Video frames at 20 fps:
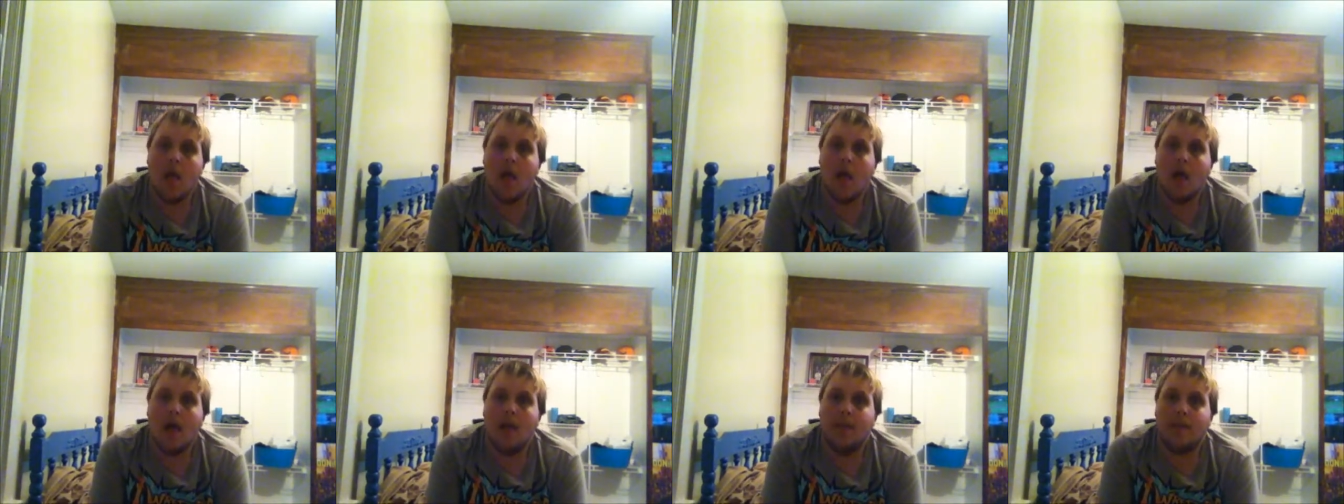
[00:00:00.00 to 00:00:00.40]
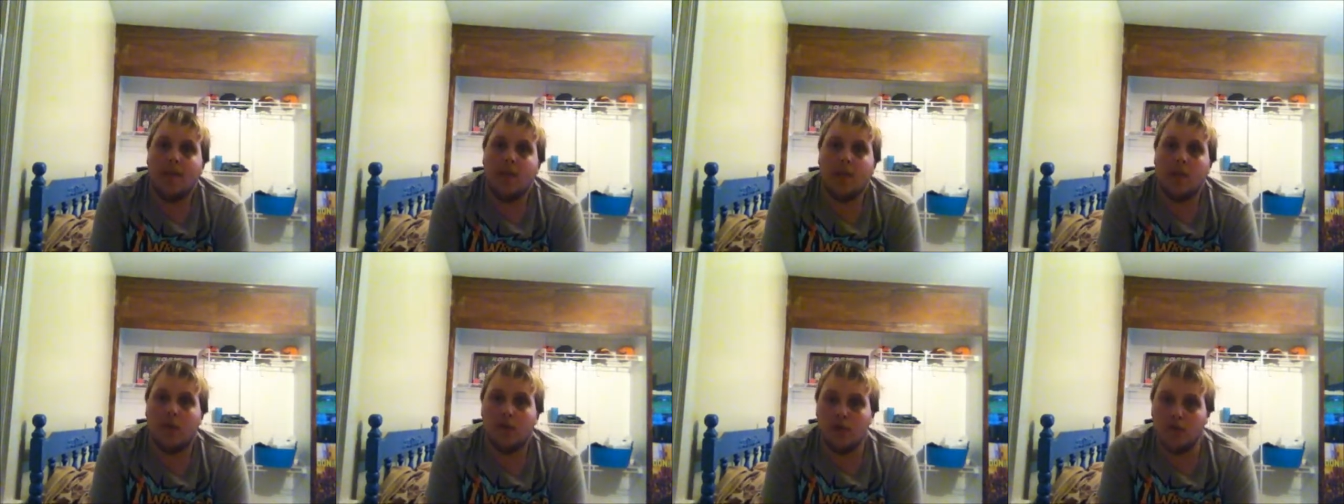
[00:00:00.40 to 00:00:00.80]
Um,
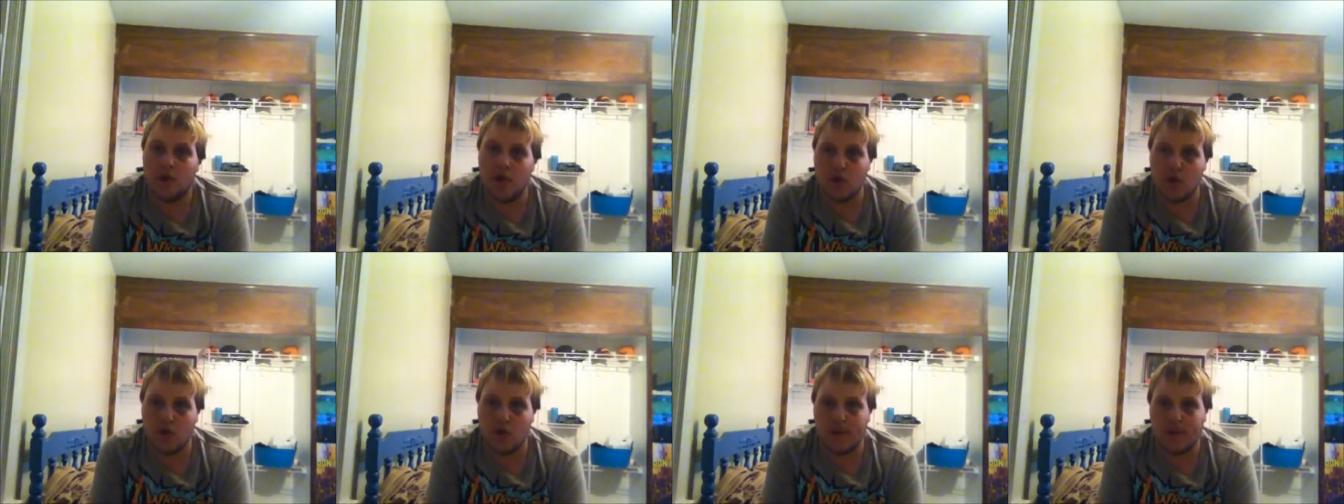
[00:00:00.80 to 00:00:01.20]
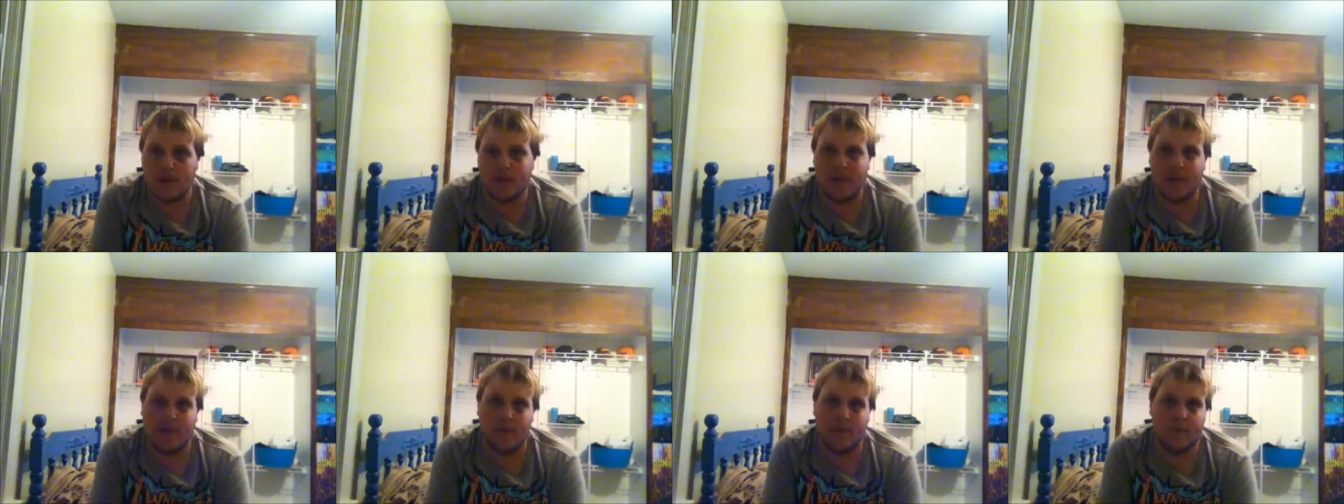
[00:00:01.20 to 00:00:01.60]
this little creature's been
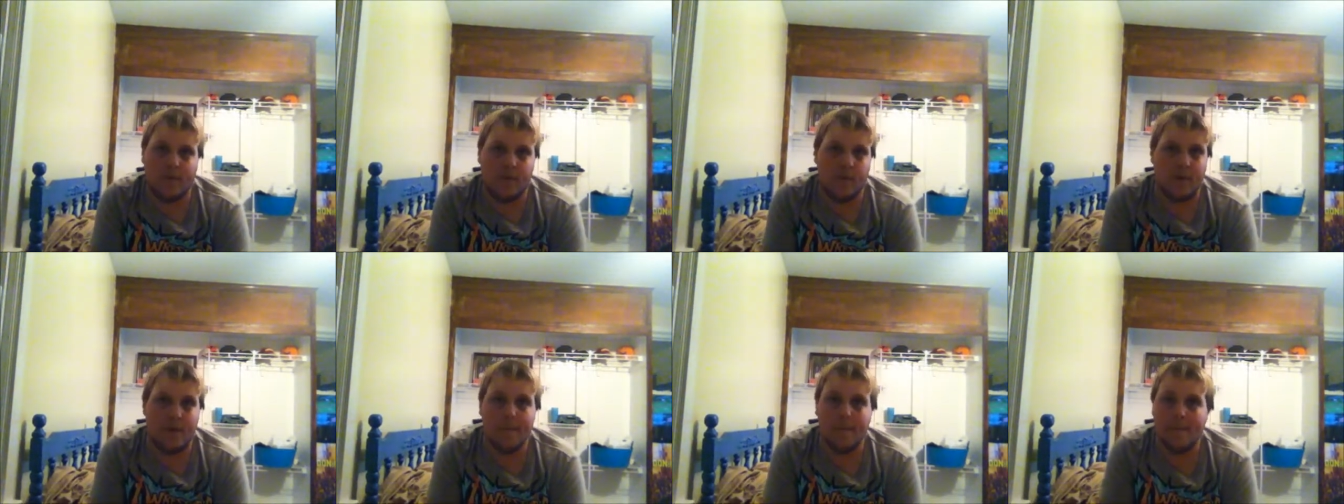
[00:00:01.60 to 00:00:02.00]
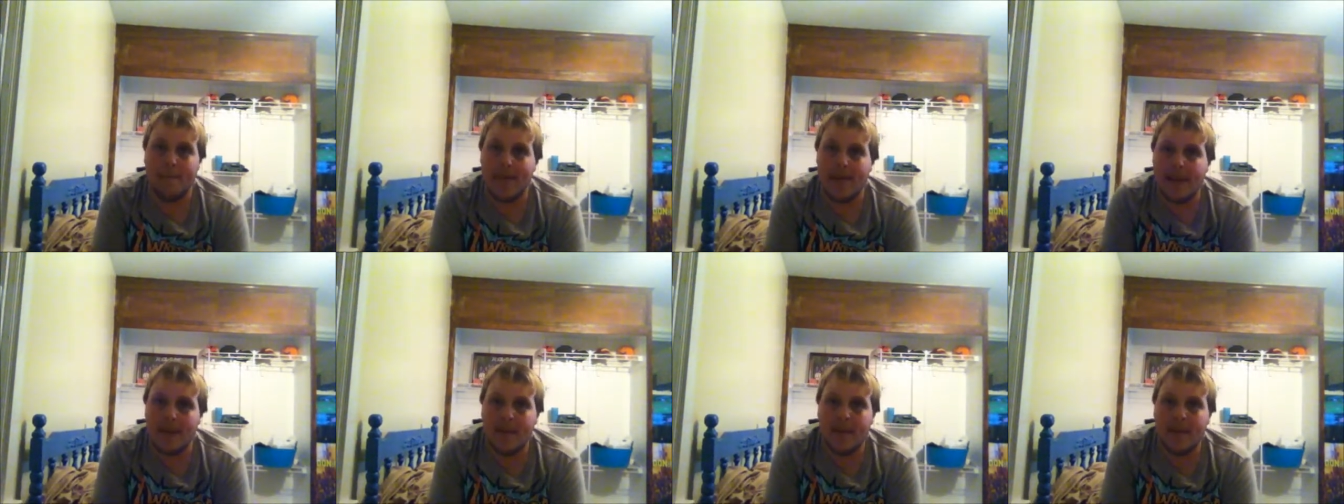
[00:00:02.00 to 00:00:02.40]
around for
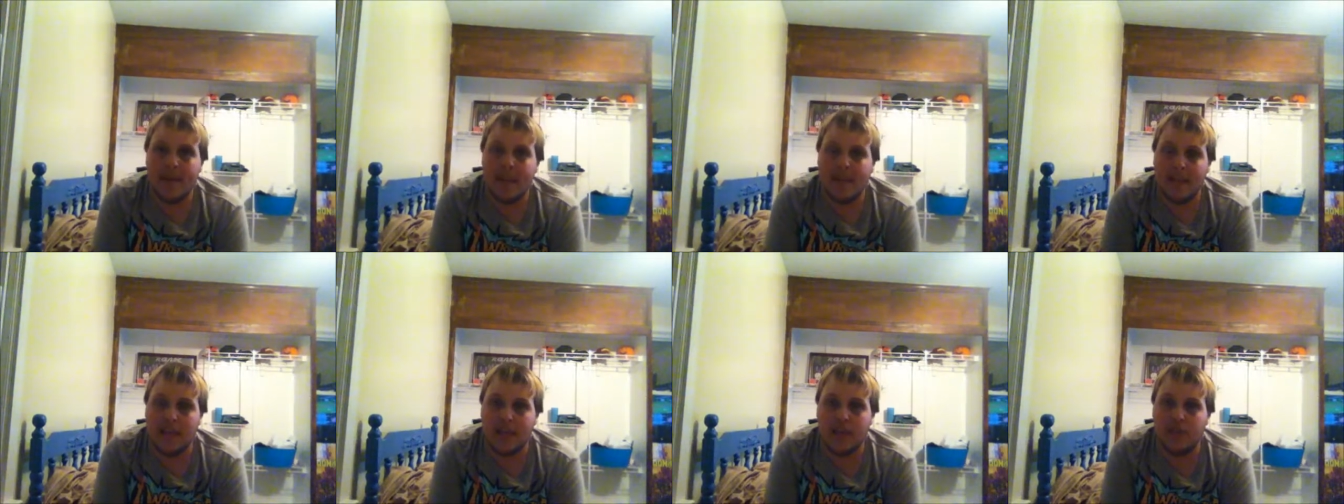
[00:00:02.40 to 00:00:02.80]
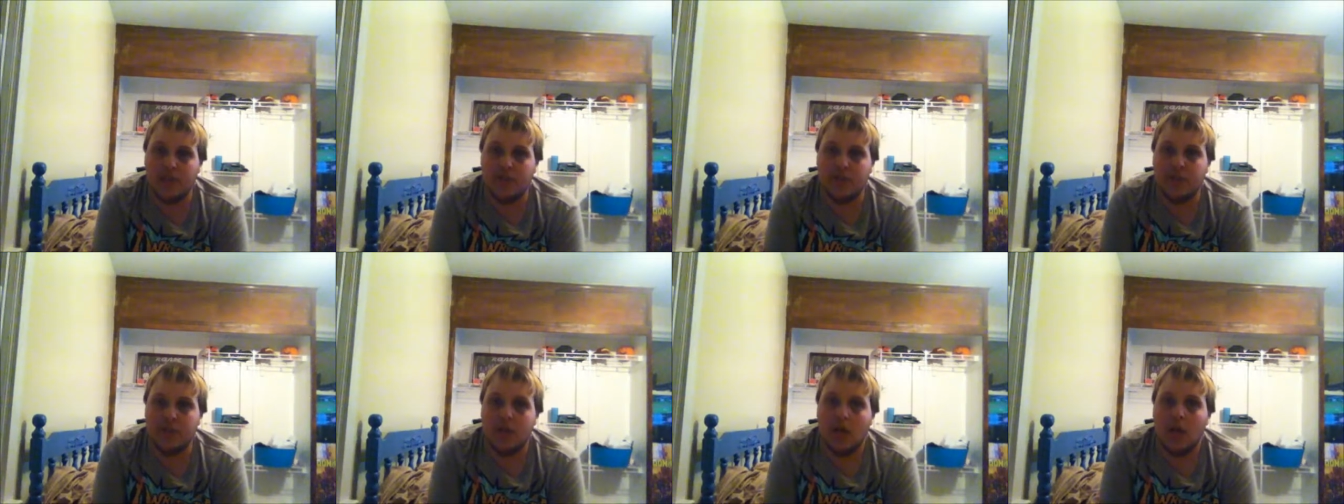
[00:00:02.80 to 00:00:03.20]
many, many
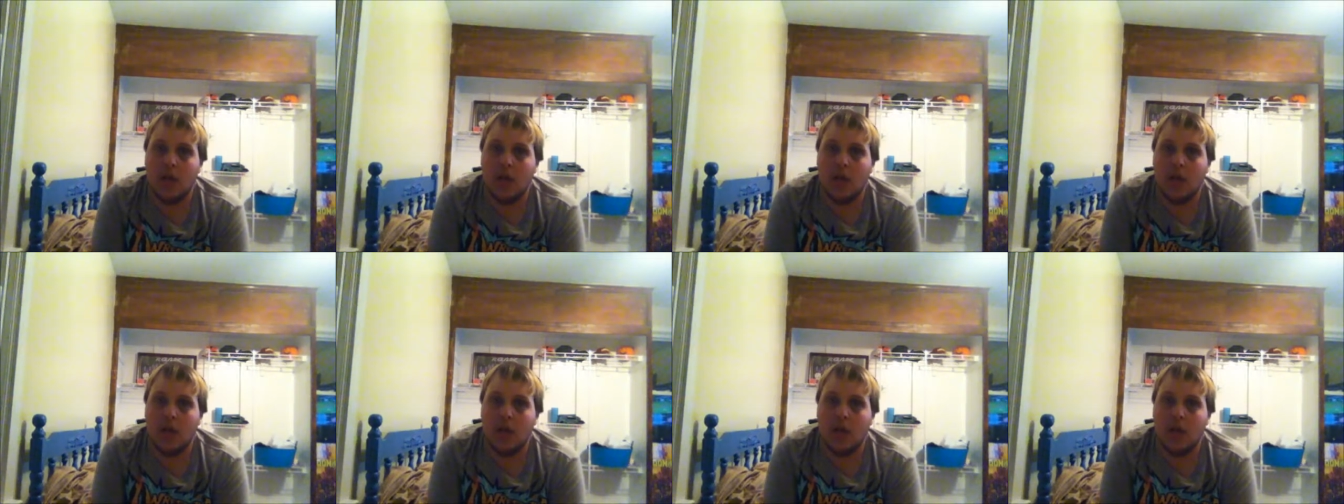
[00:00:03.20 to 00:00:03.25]
years.